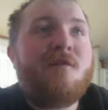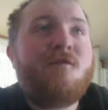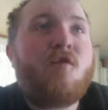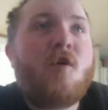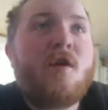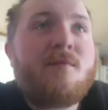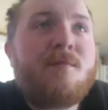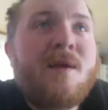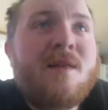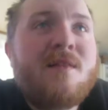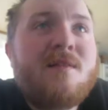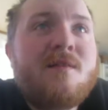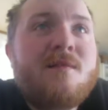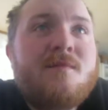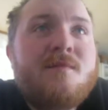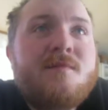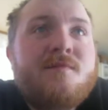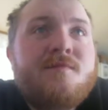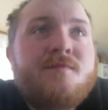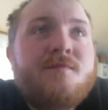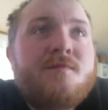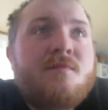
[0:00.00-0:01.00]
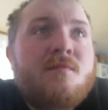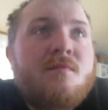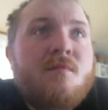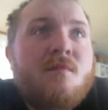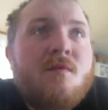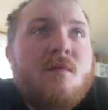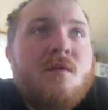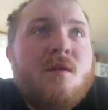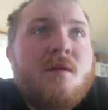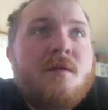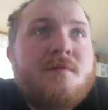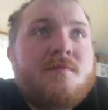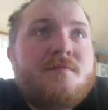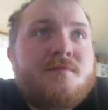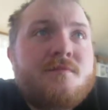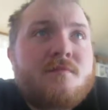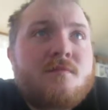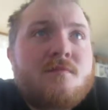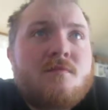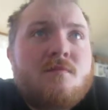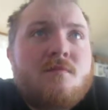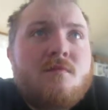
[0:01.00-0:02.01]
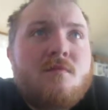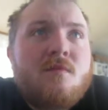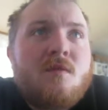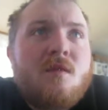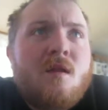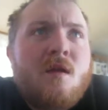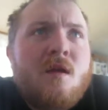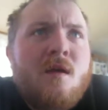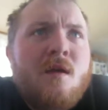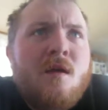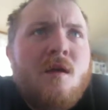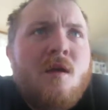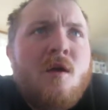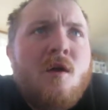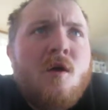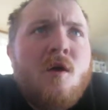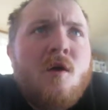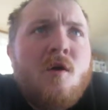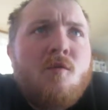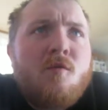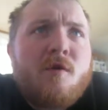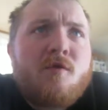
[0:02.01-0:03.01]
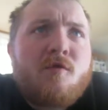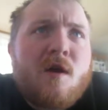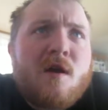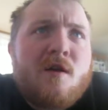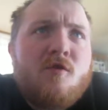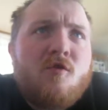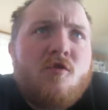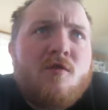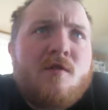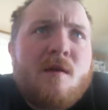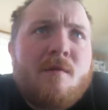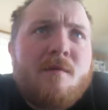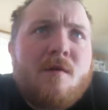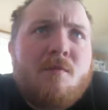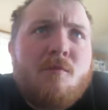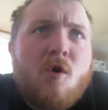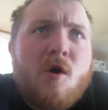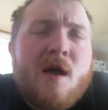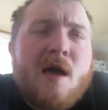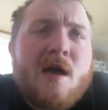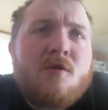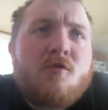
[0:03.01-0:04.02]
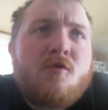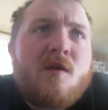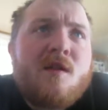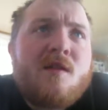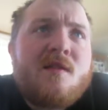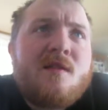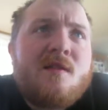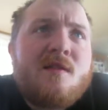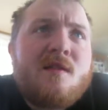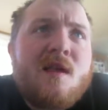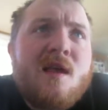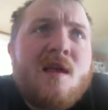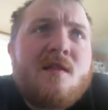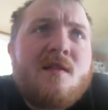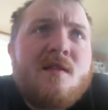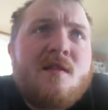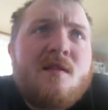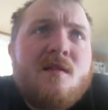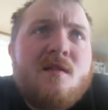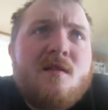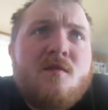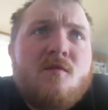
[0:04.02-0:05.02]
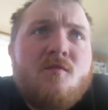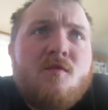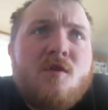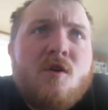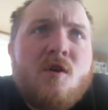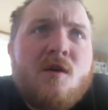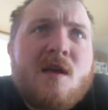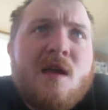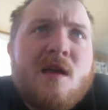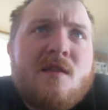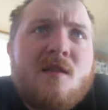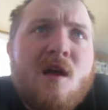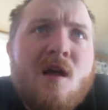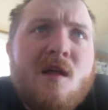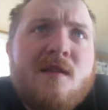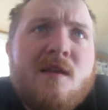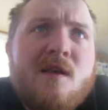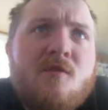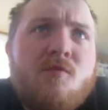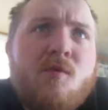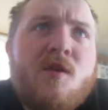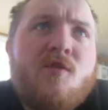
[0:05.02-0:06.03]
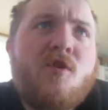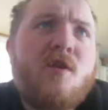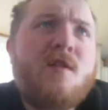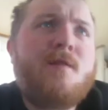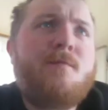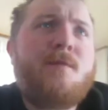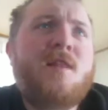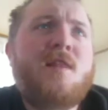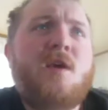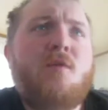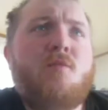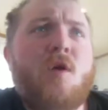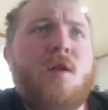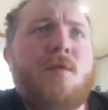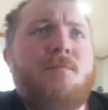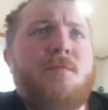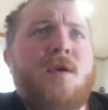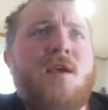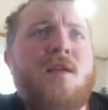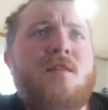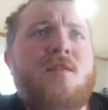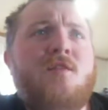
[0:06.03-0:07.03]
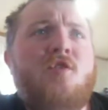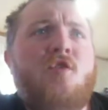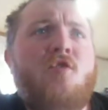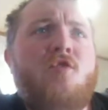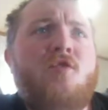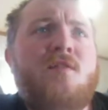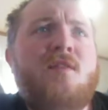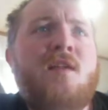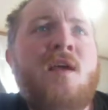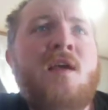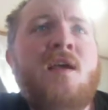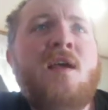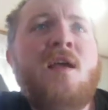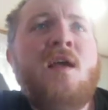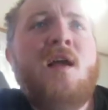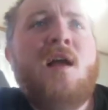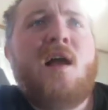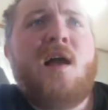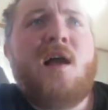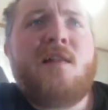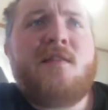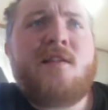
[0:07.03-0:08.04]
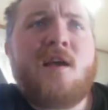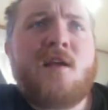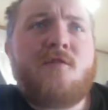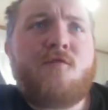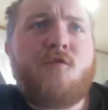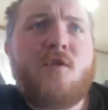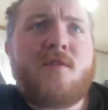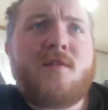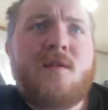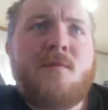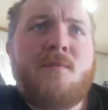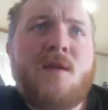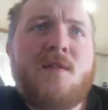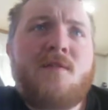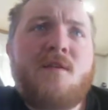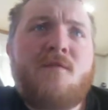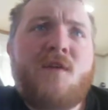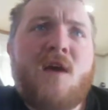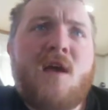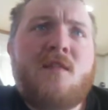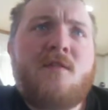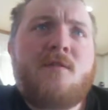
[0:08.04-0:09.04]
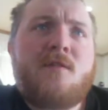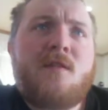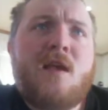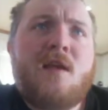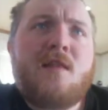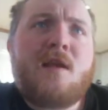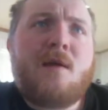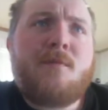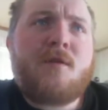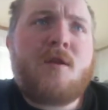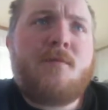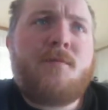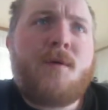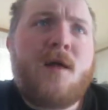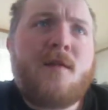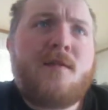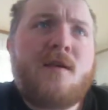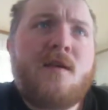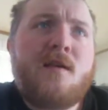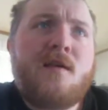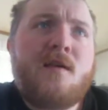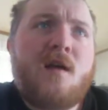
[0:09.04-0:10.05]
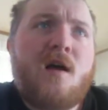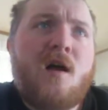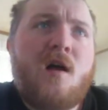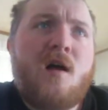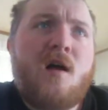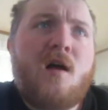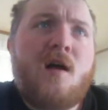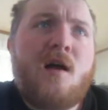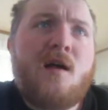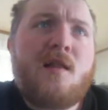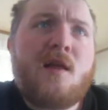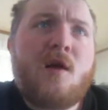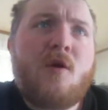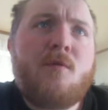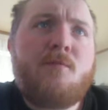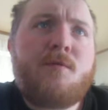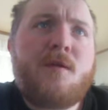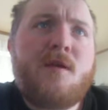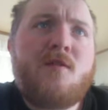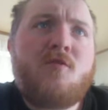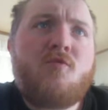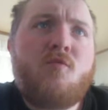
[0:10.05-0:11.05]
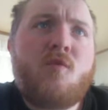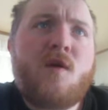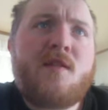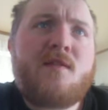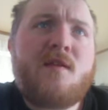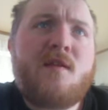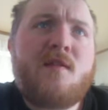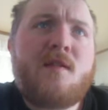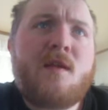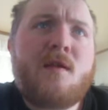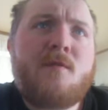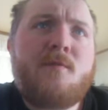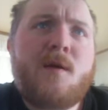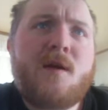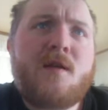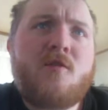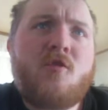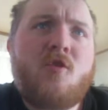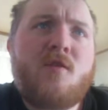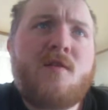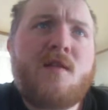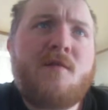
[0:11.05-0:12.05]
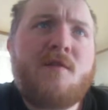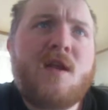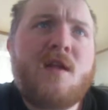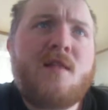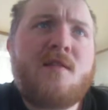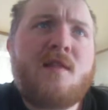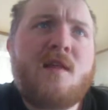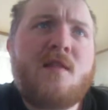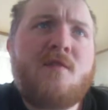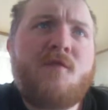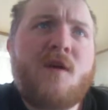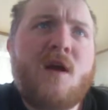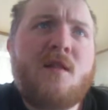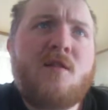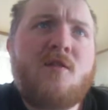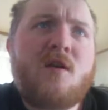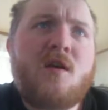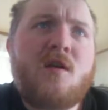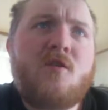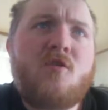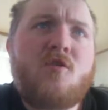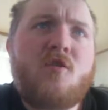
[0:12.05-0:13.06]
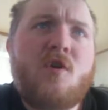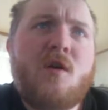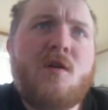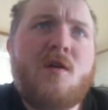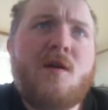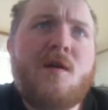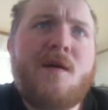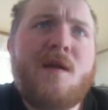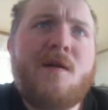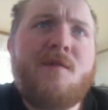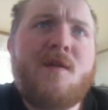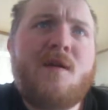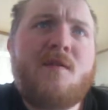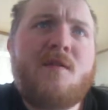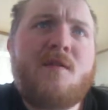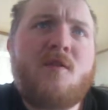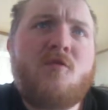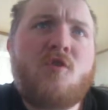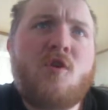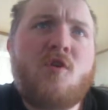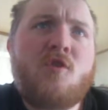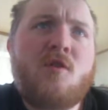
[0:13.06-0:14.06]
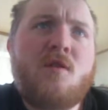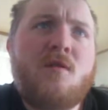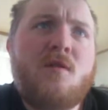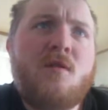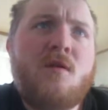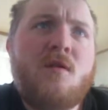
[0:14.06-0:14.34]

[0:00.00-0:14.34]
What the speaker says: enforcement. We're trying to do something more accurate. You got all these resources, but they weren't being used. Our task force of domestic violence adopted a policy allowing police to arrest the suspect. There is evidence that violence had occurred in a situation.